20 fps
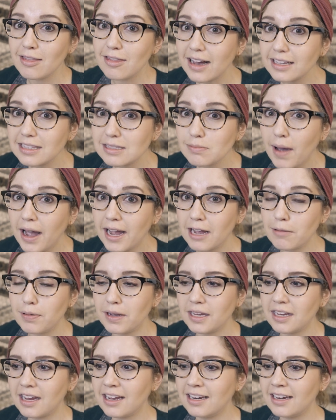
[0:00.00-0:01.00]
That's my
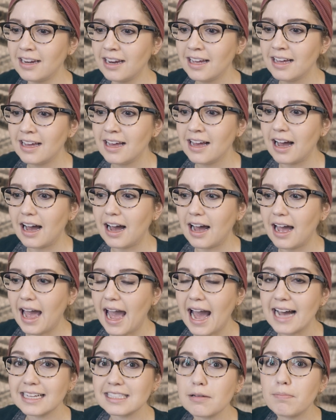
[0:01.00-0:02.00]
opinion
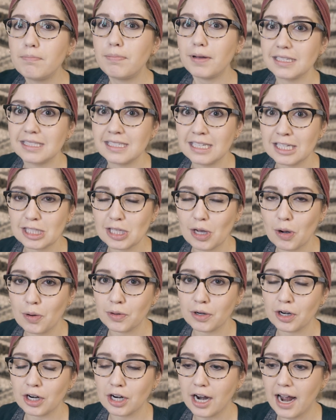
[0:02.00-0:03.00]
as a business
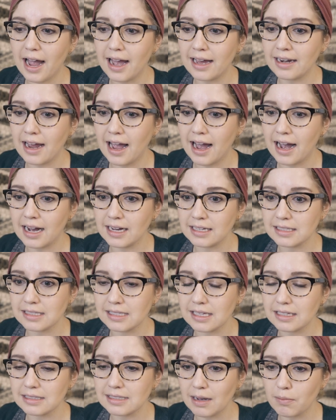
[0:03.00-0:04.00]
owner and
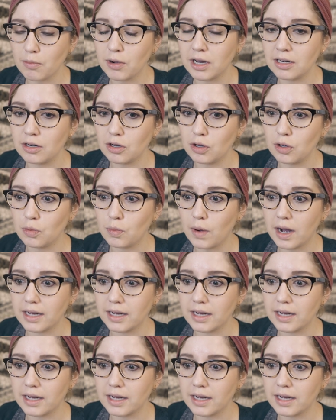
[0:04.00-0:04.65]
as someone who